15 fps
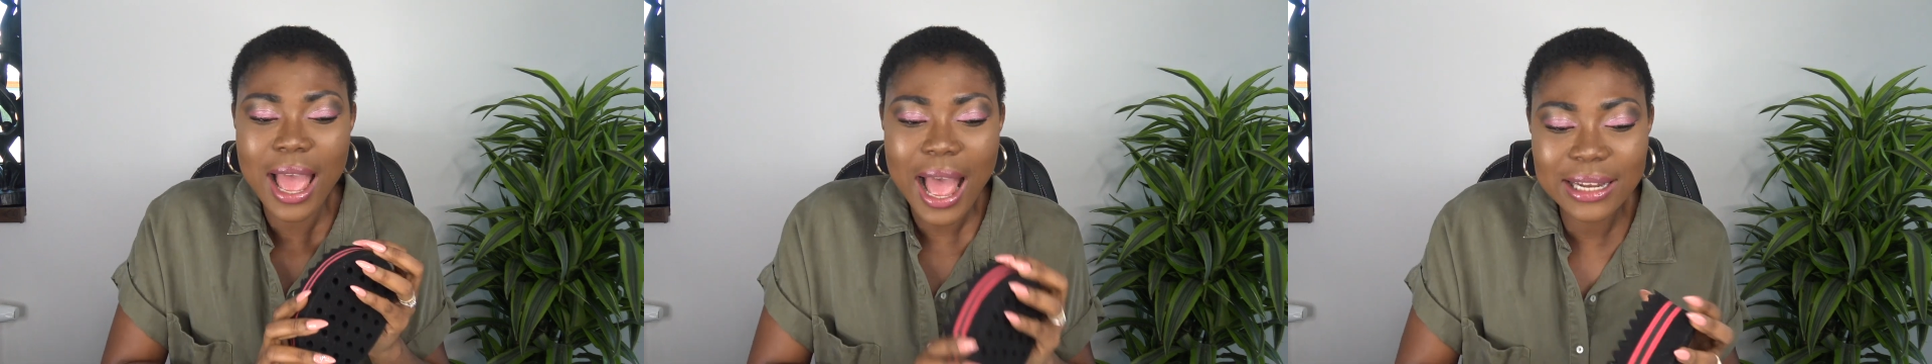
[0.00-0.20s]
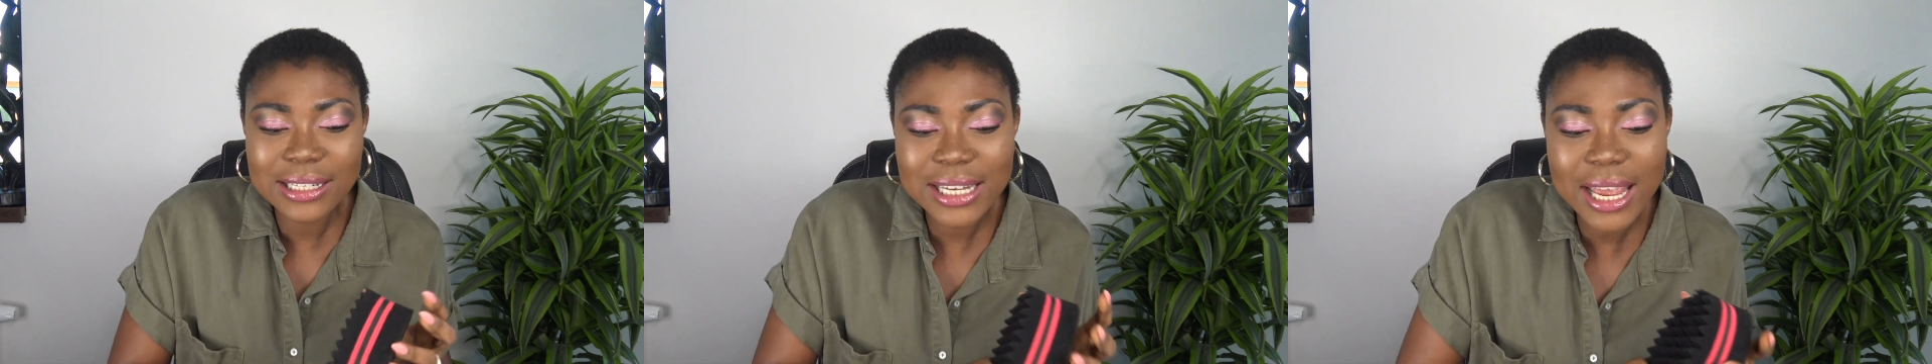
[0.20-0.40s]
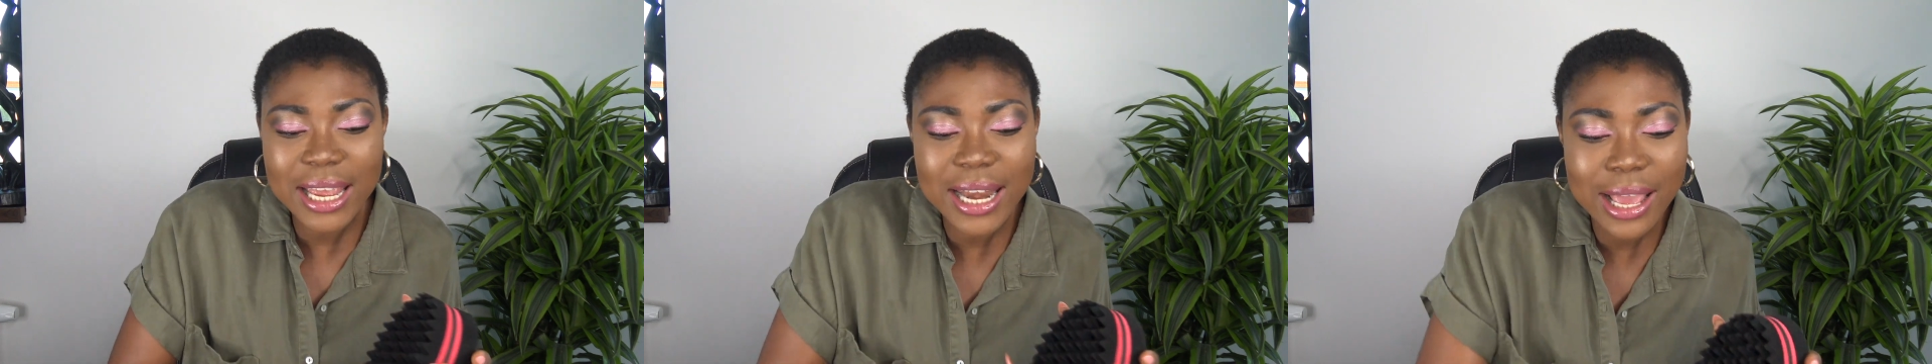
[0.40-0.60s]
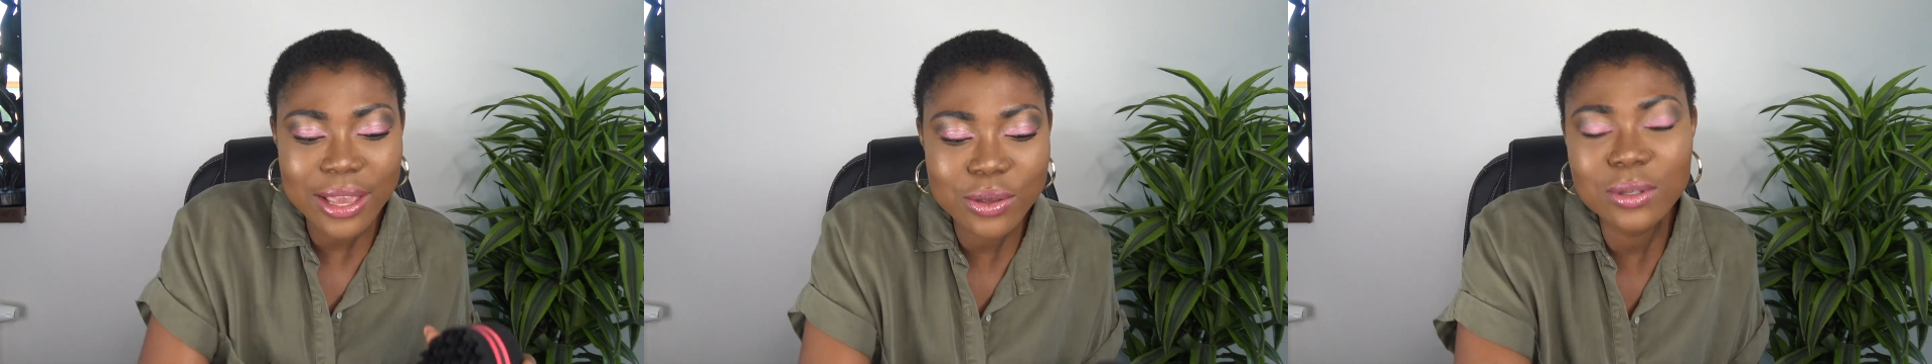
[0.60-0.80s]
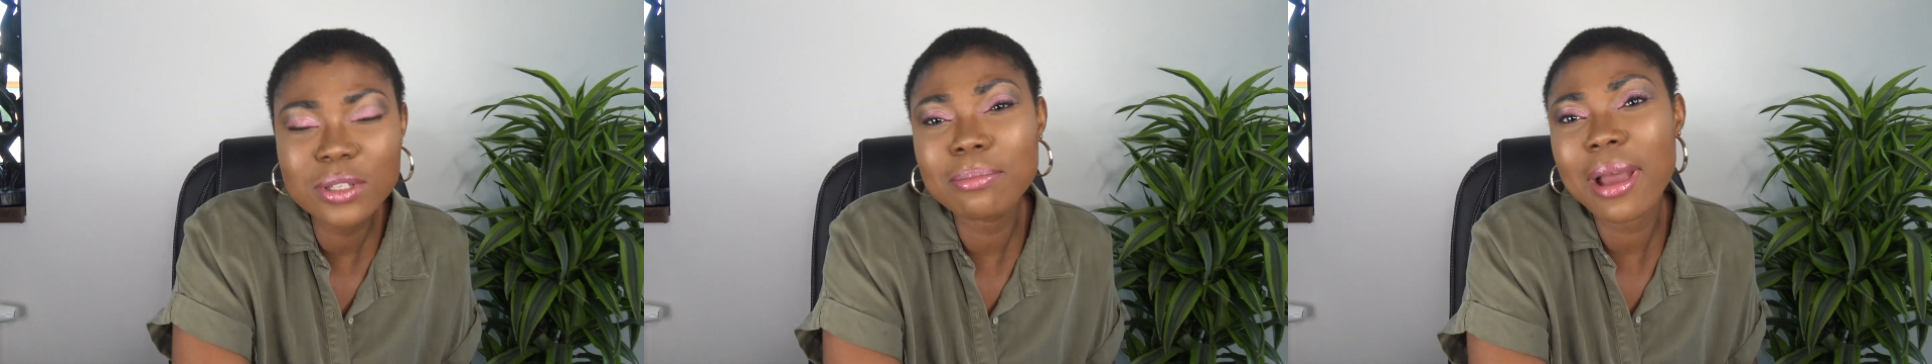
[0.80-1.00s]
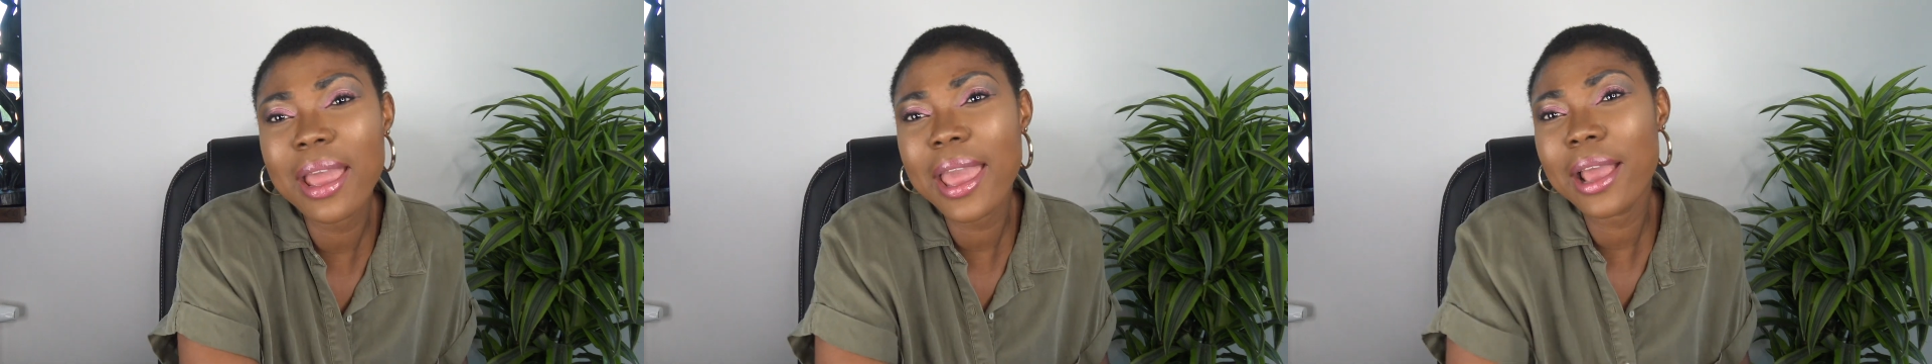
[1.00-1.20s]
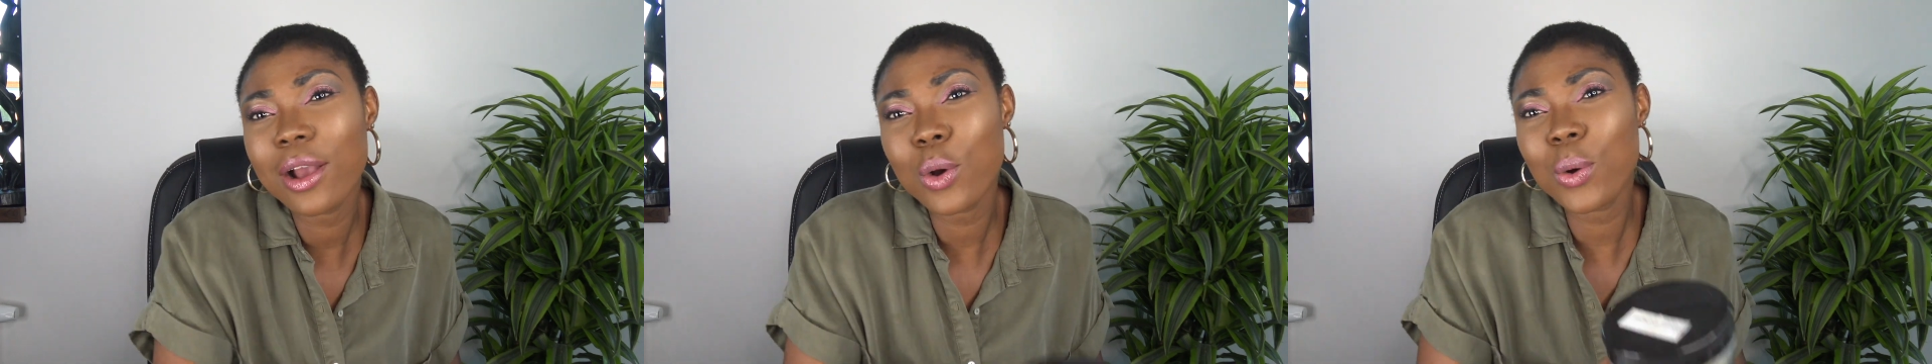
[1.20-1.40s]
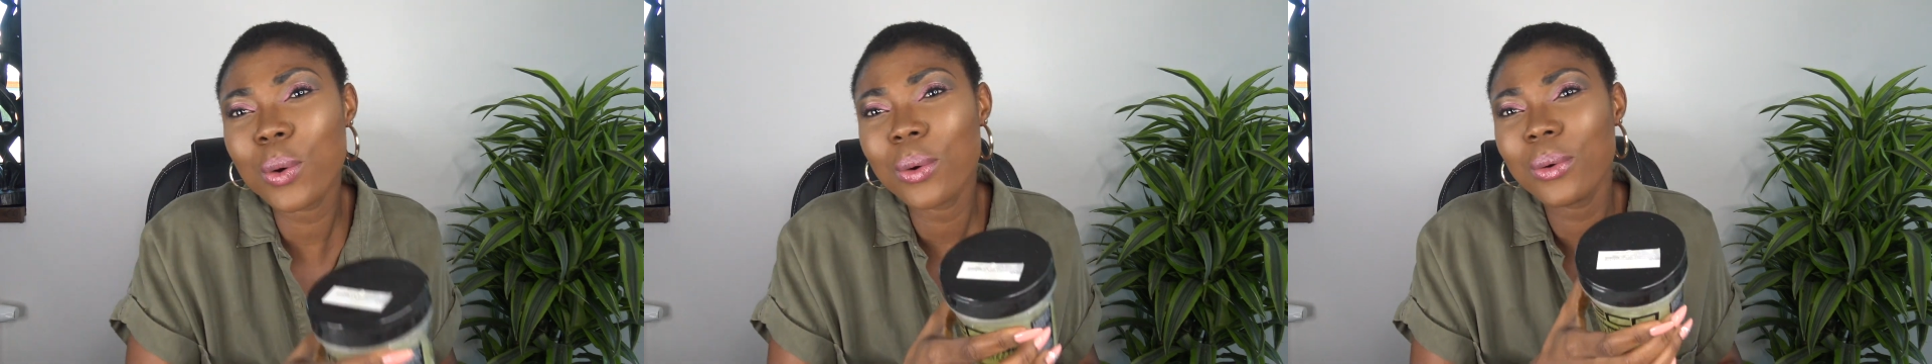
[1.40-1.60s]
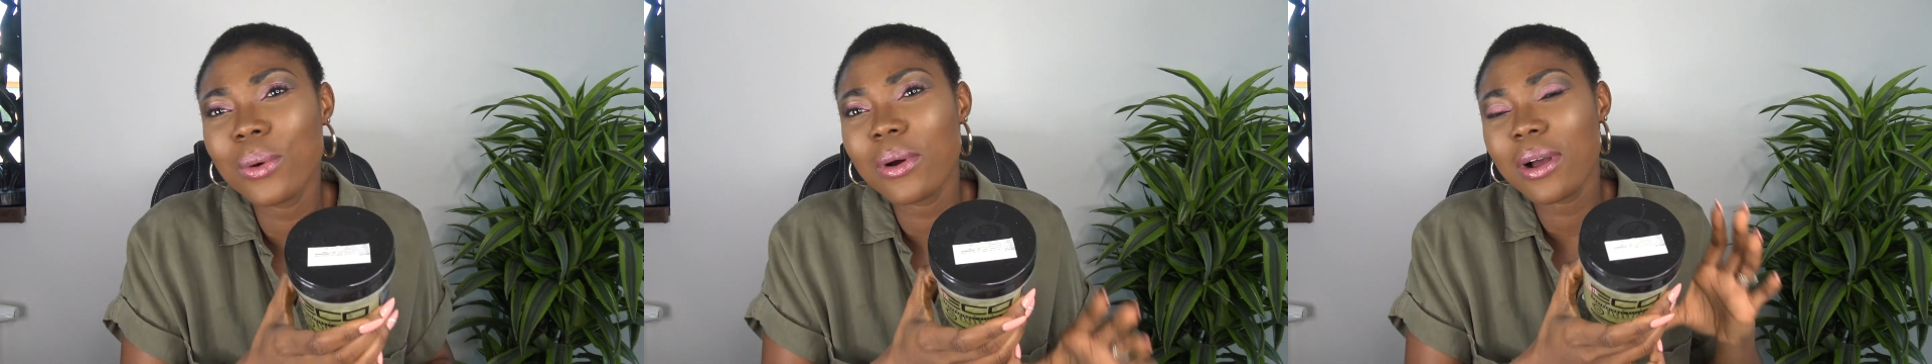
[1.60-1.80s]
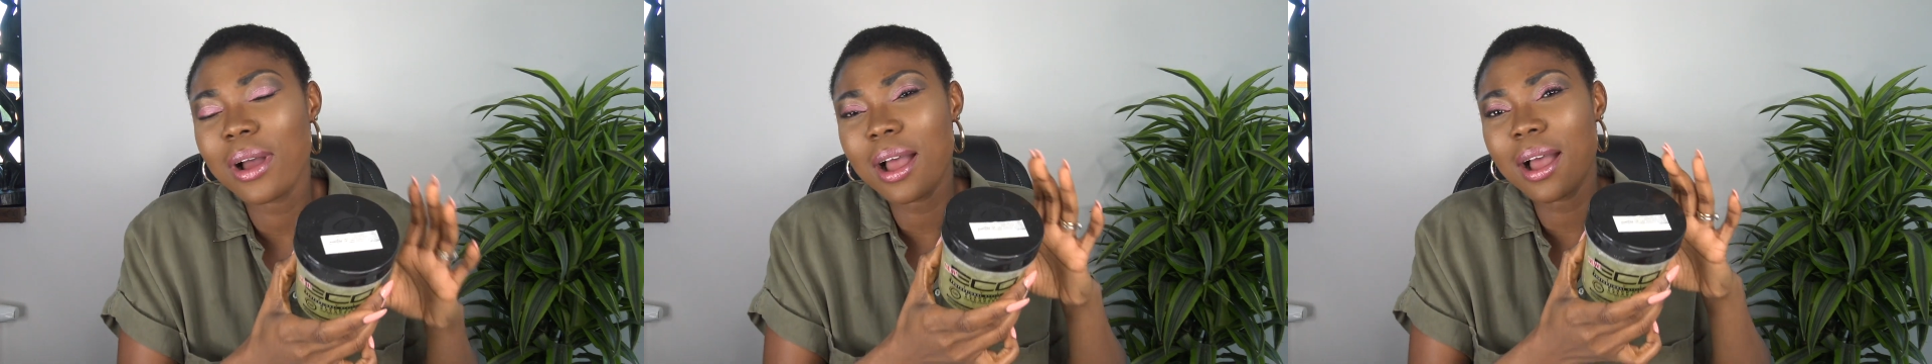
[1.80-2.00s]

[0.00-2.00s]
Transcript: and then I use my echo